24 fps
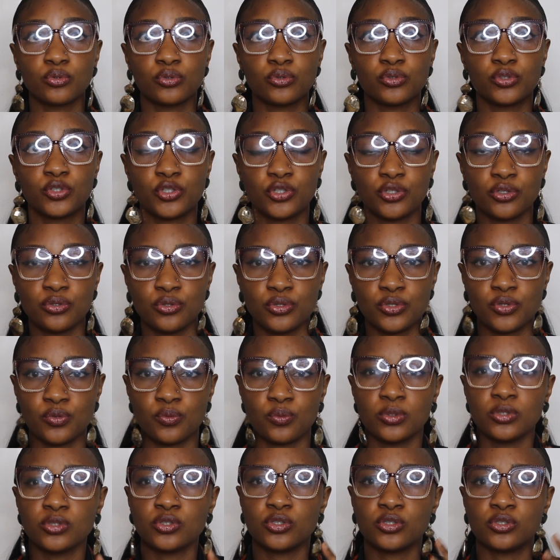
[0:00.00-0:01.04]
you choose, you
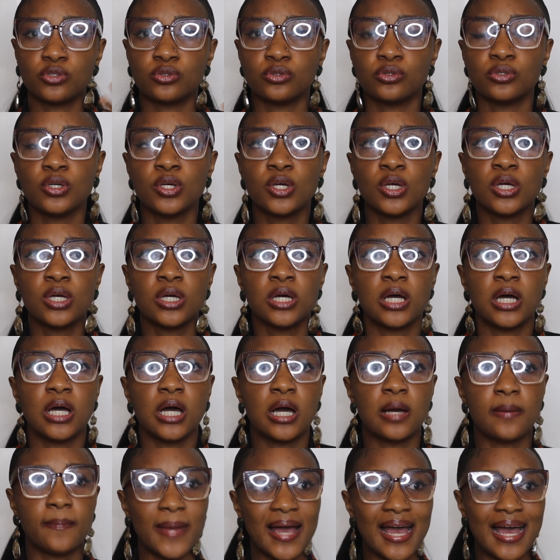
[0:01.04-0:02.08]
want to
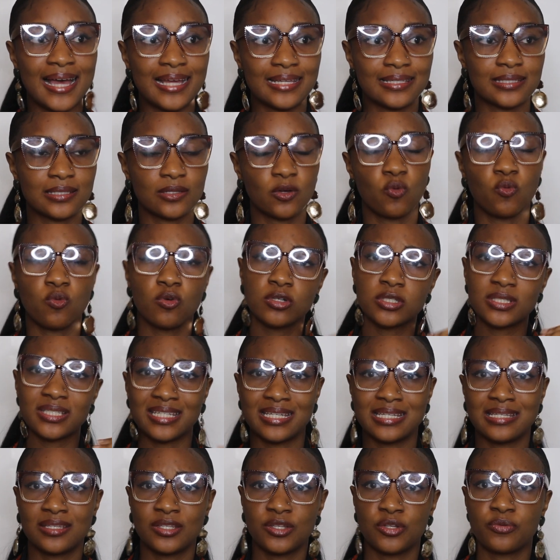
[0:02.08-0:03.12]
ask, what
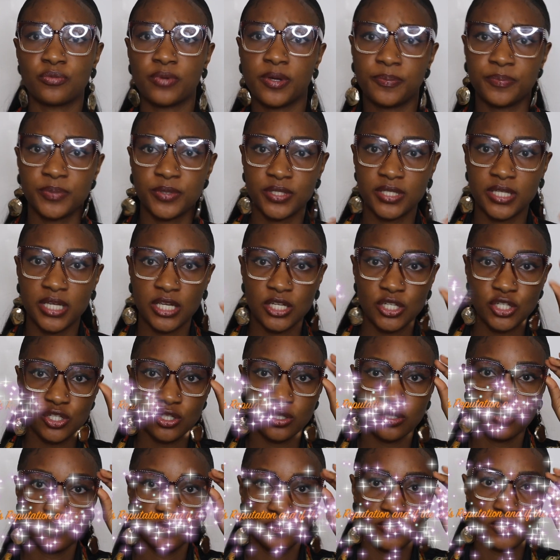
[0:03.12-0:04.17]
is the
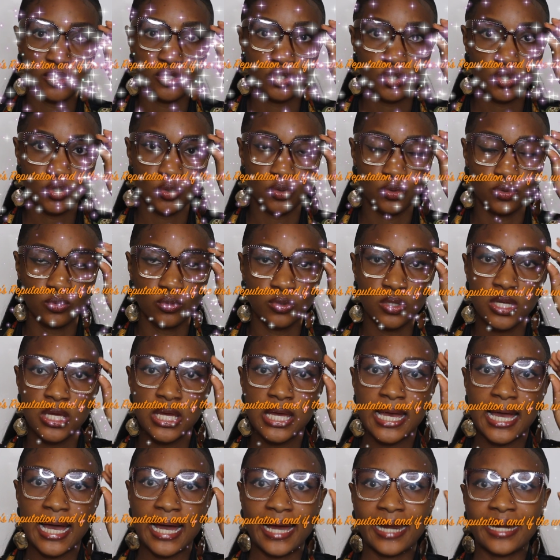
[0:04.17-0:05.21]
reputation of this school?
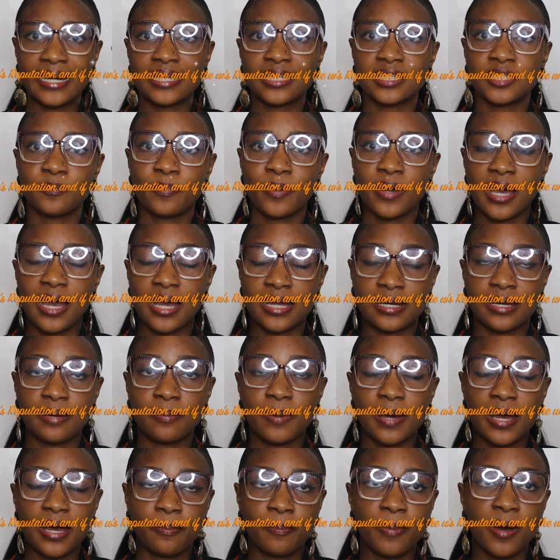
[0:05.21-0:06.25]
And
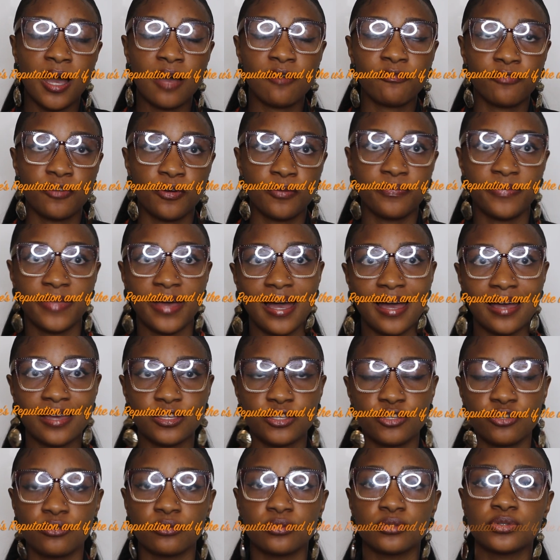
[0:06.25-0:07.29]
apart from
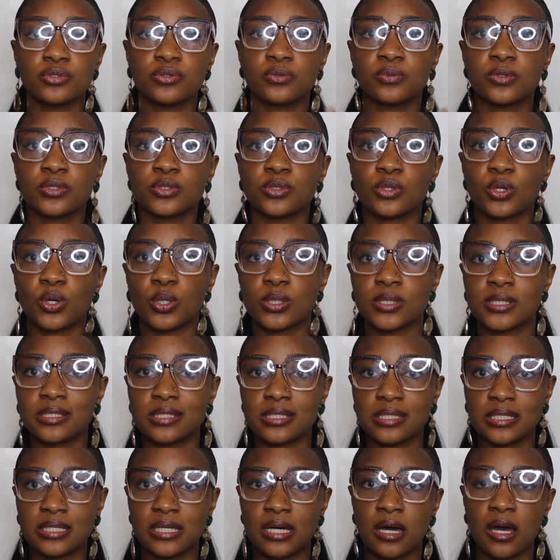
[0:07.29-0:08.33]
that, you also want to
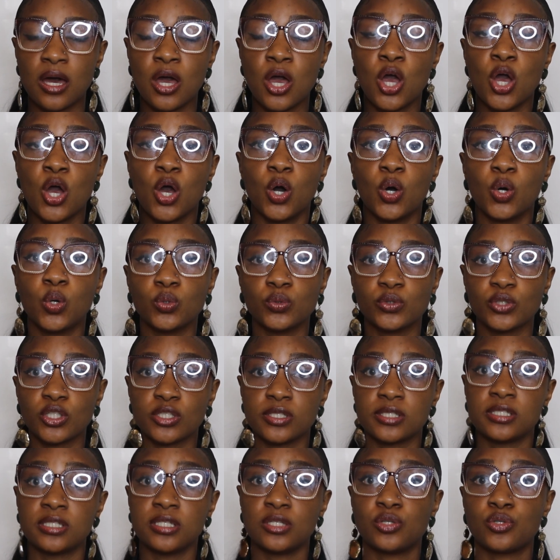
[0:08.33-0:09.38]
consider,
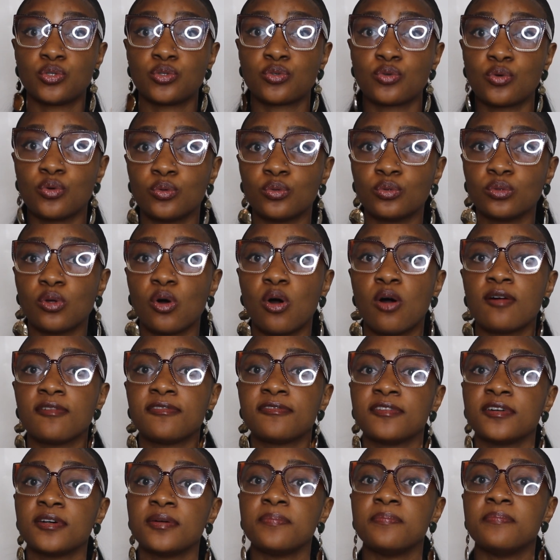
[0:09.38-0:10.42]
does this school
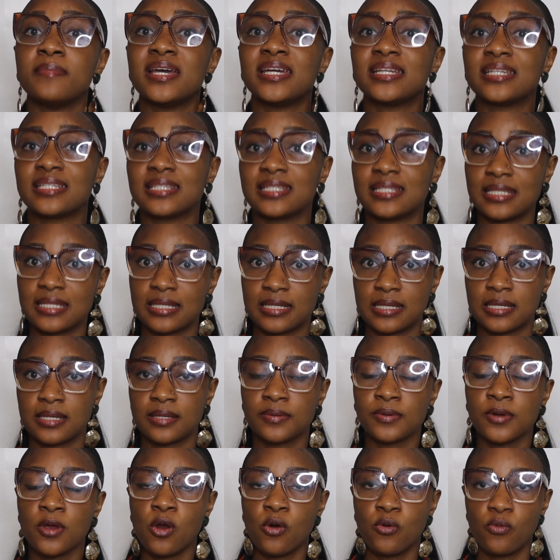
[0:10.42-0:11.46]
offer medicine,
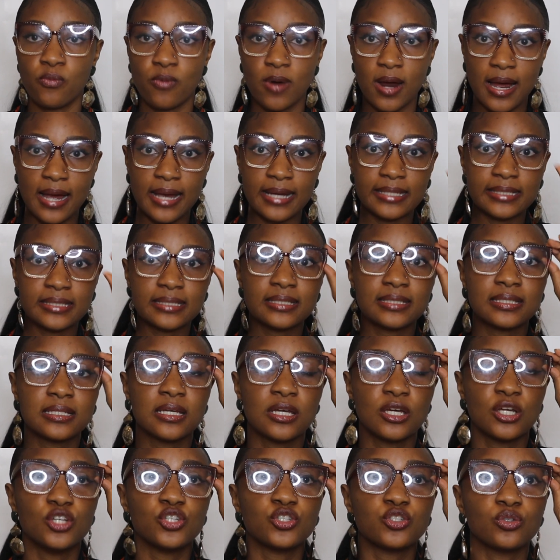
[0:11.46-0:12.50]
right?
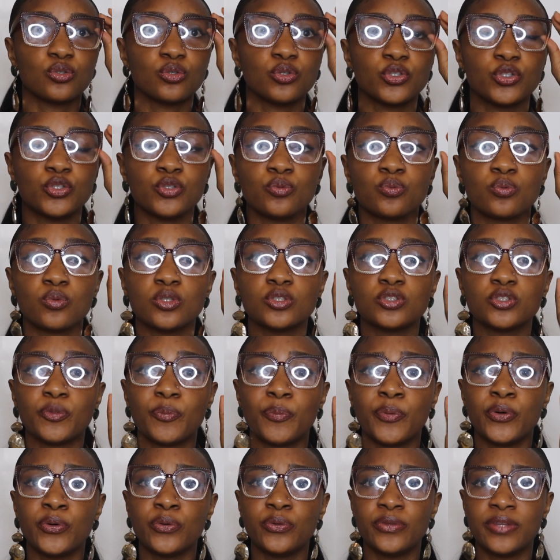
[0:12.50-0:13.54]
So you want to
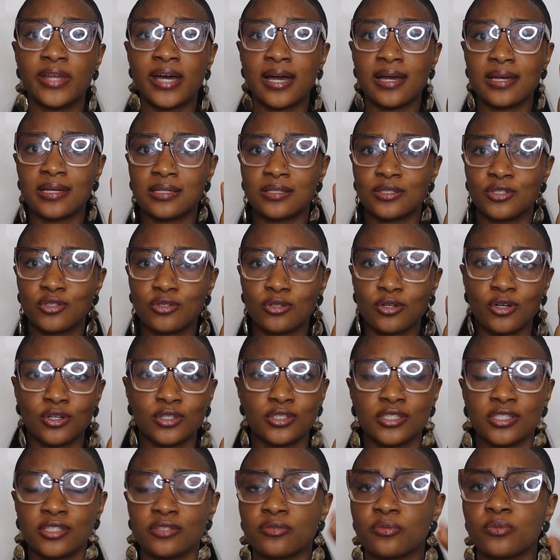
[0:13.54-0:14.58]
put that into
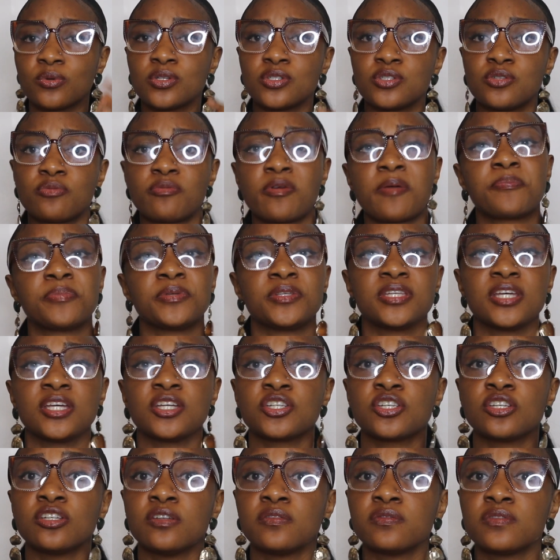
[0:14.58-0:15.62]
consideration. What's the
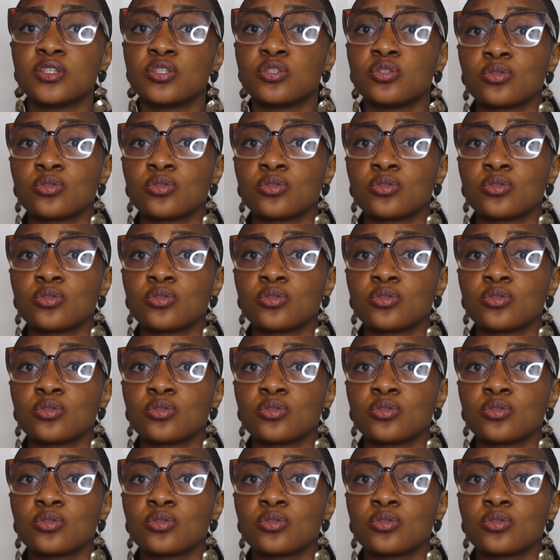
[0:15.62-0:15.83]
reputation of this